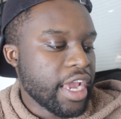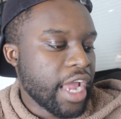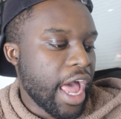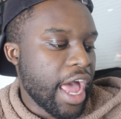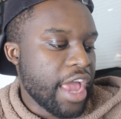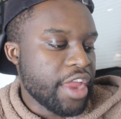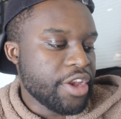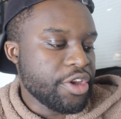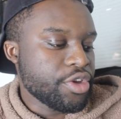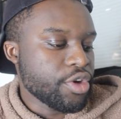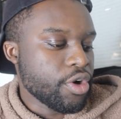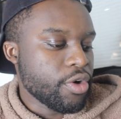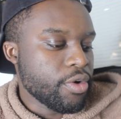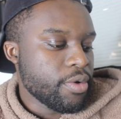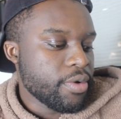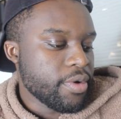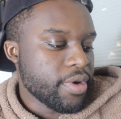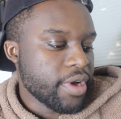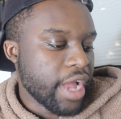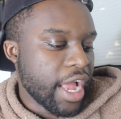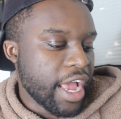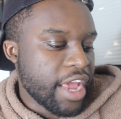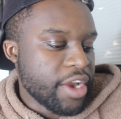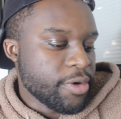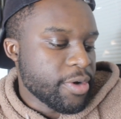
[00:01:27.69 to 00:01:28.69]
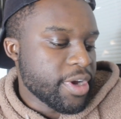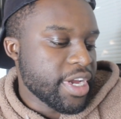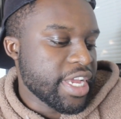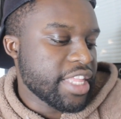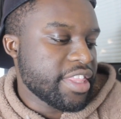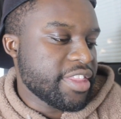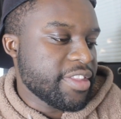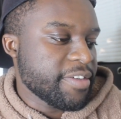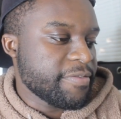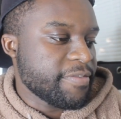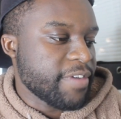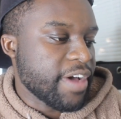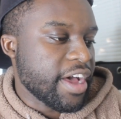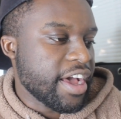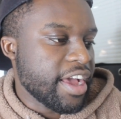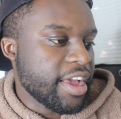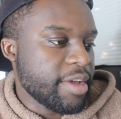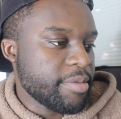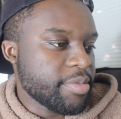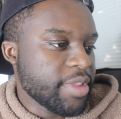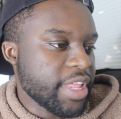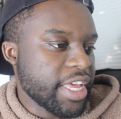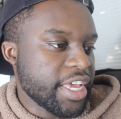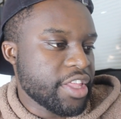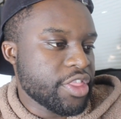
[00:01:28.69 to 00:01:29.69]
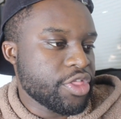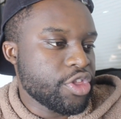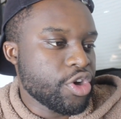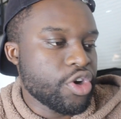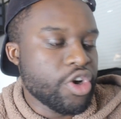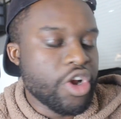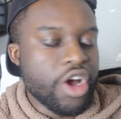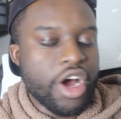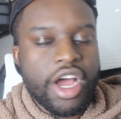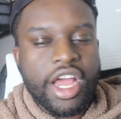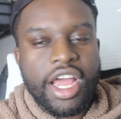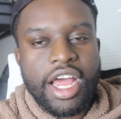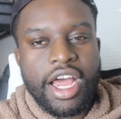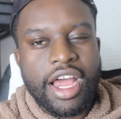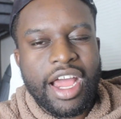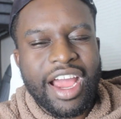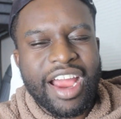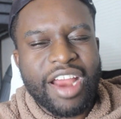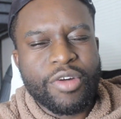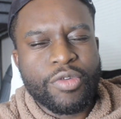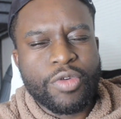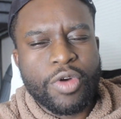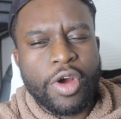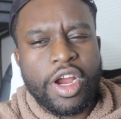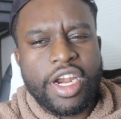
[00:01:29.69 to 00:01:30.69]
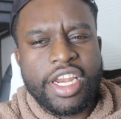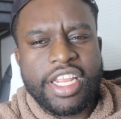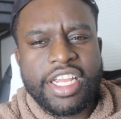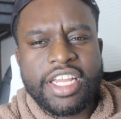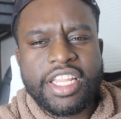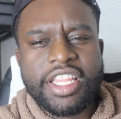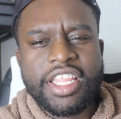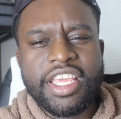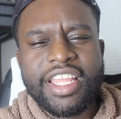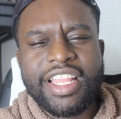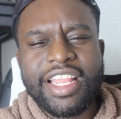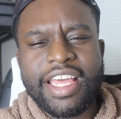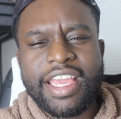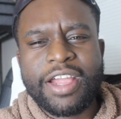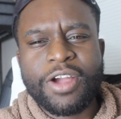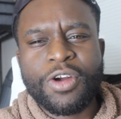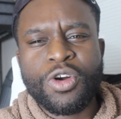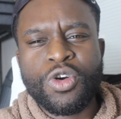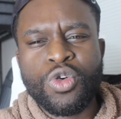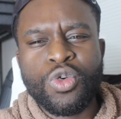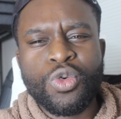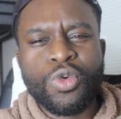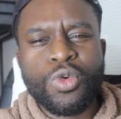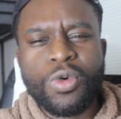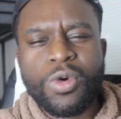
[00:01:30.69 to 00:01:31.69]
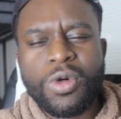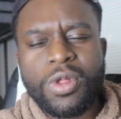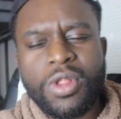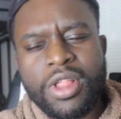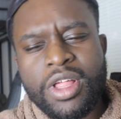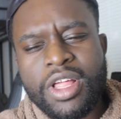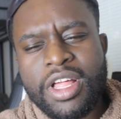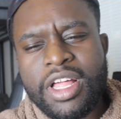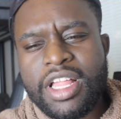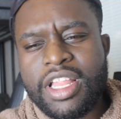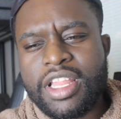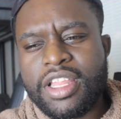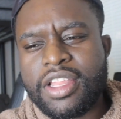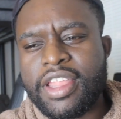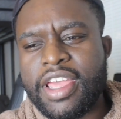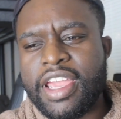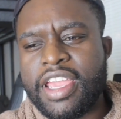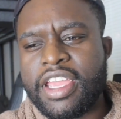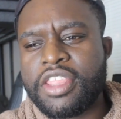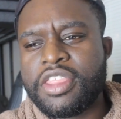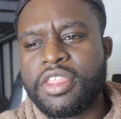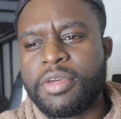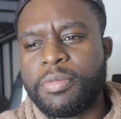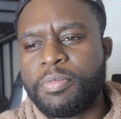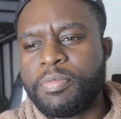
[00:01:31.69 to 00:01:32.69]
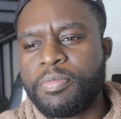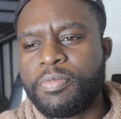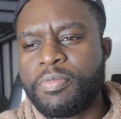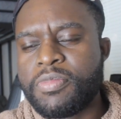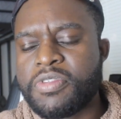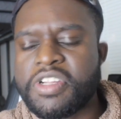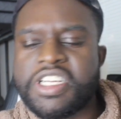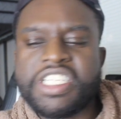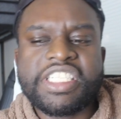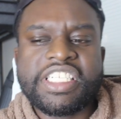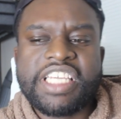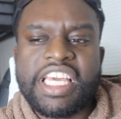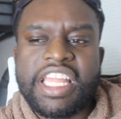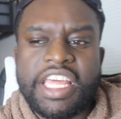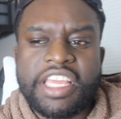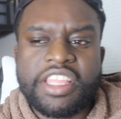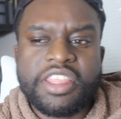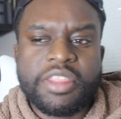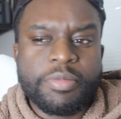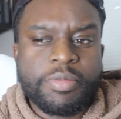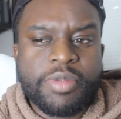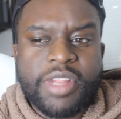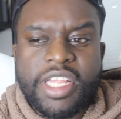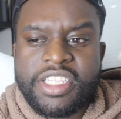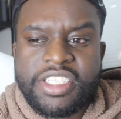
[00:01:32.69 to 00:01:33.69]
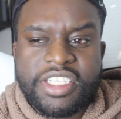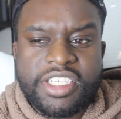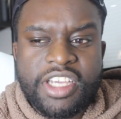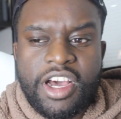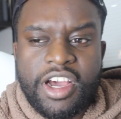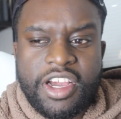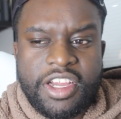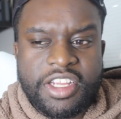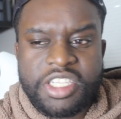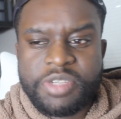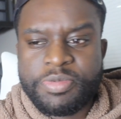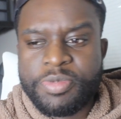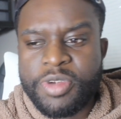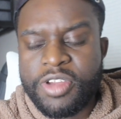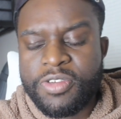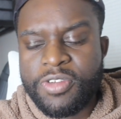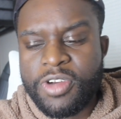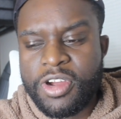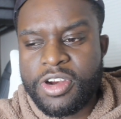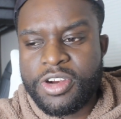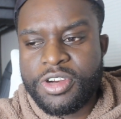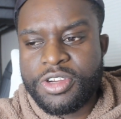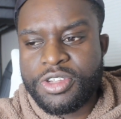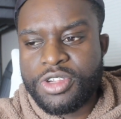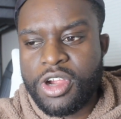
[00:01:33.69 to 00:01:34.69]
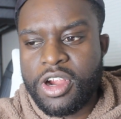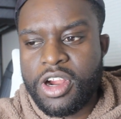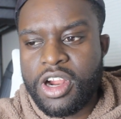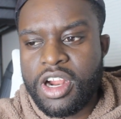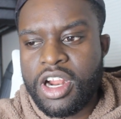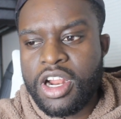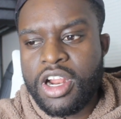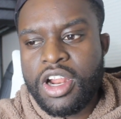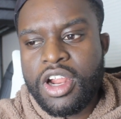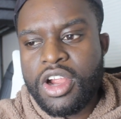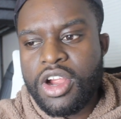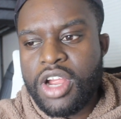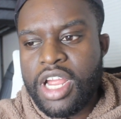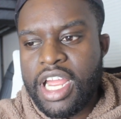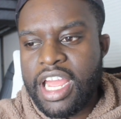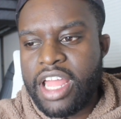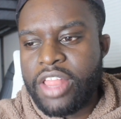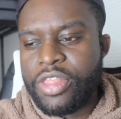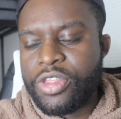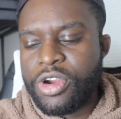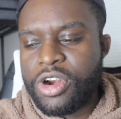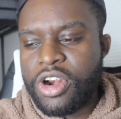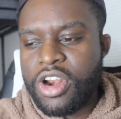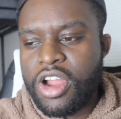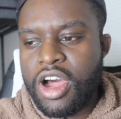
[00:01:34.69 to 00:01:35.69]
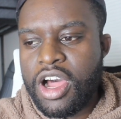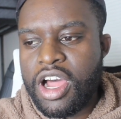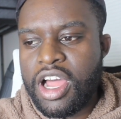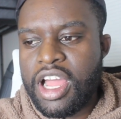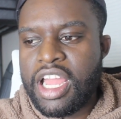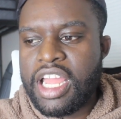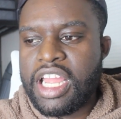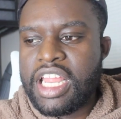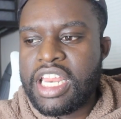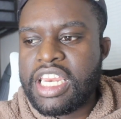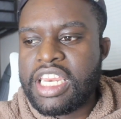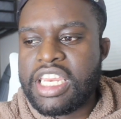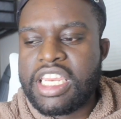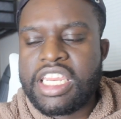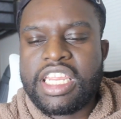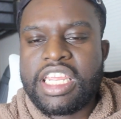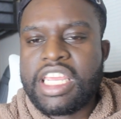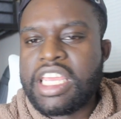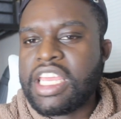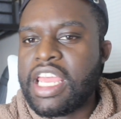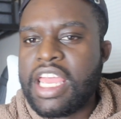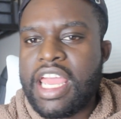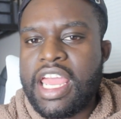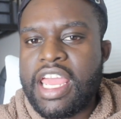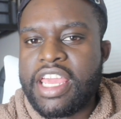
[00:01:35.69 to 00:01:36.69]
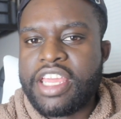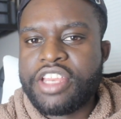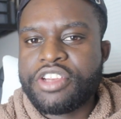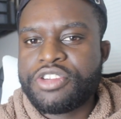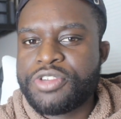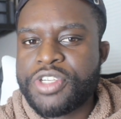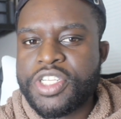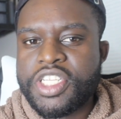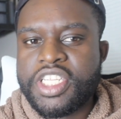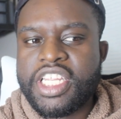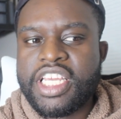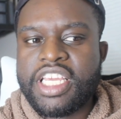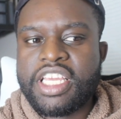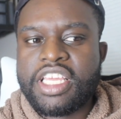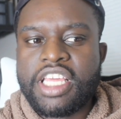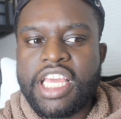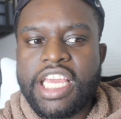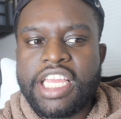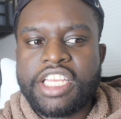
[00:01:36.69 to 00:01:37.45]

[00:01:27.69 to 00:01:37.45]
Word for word: I don't I don't get the vibe. Like they're not ironically like cool like the let's say like the Balenciaga speedrunners are and they're not interesting.